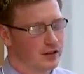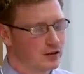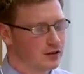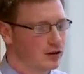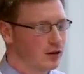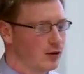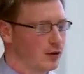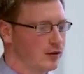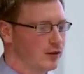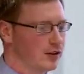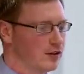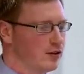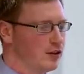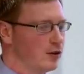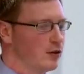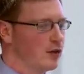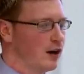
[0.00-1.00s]
So
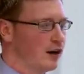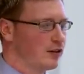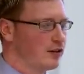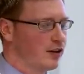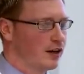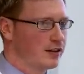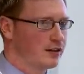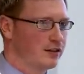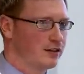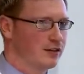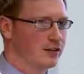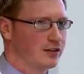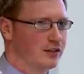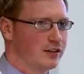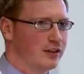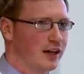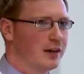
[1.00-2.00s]
this new contract,
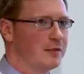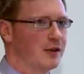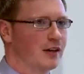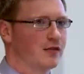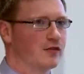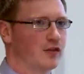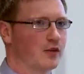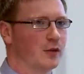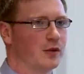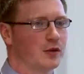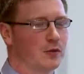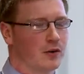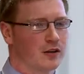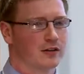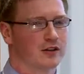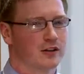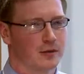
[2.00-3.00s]
there's a timeline for when the
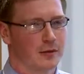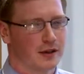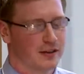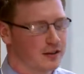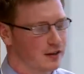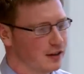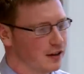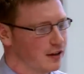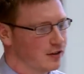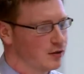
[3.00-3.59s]
work to commence.